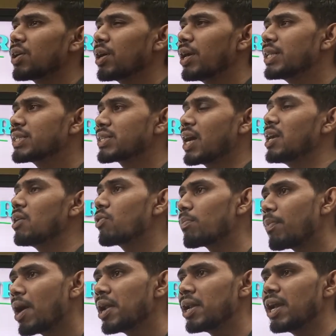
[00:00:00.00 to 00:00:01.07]
inside our
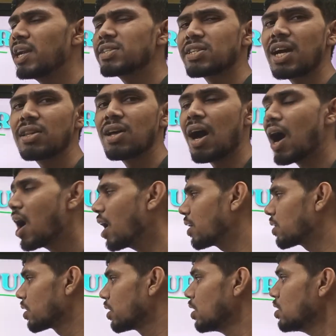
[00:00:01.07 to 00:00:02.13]
mind, inside the heart.
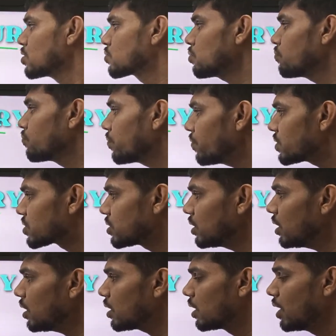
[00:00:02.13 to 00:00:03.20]
So we will
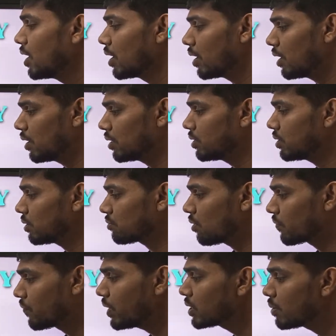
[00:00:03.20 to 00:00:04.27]
see the
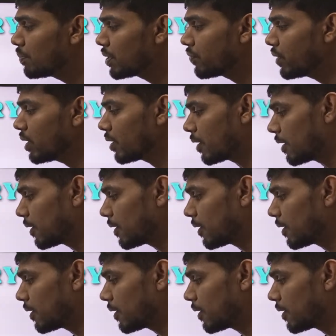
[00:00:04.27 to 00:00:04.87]
conflict between